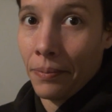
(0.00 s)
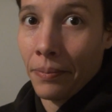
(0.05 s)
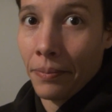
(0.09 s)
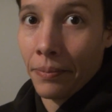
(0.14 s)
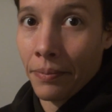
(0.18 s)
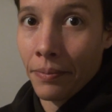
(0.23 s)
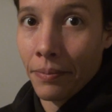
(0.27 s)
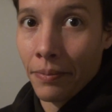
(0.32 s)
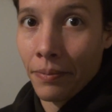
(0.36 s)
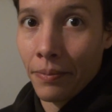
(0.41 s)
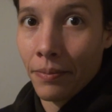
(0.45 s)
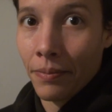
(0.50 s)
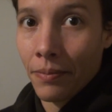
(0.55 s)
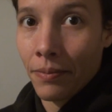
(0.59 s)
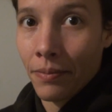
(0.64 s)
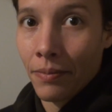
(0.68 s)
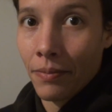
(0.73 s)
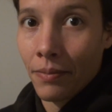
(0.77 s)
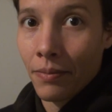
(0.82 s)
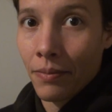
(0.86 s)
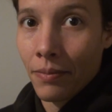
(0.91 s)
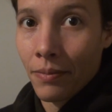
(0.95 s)

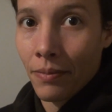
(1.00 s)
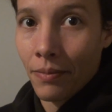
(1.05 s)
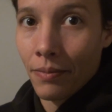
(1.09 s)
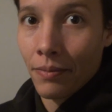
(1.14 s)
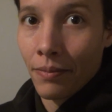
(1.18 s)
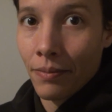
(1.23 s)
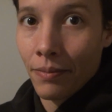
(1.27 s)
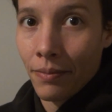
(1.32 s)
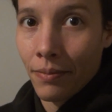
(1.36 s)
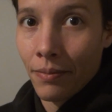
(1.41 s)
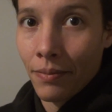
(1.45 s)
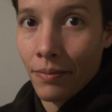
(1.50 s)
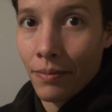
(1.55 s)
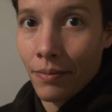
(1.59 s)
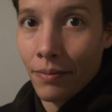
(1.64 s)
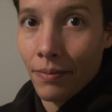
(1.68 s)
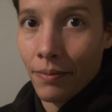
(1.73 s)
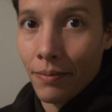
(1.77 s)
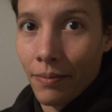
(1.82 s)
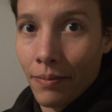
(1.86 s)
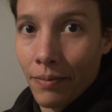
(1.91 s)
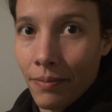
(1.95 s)

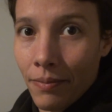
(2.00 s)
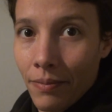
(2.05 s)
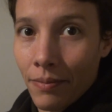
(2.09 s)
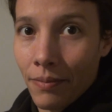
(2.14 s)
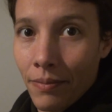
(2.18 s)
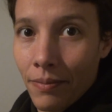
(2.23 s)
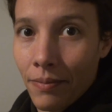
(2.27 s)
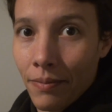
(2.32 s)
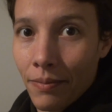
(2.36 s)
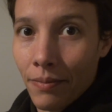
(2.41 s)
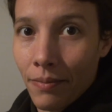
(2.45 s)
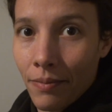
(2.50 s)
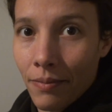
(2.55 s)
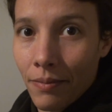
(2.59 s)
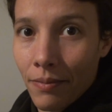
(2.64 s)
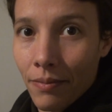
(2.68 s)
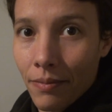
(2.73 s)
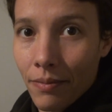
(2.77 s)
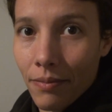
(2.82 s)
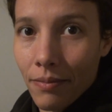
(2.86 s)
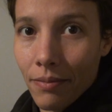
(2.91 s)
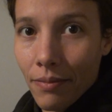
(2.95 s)

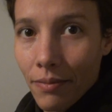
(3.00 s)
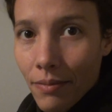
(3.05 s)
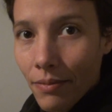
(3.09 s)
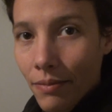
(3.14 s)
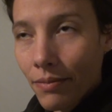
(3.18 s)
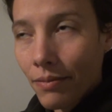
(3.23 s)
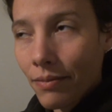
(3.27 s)
No one is speaking in this clip.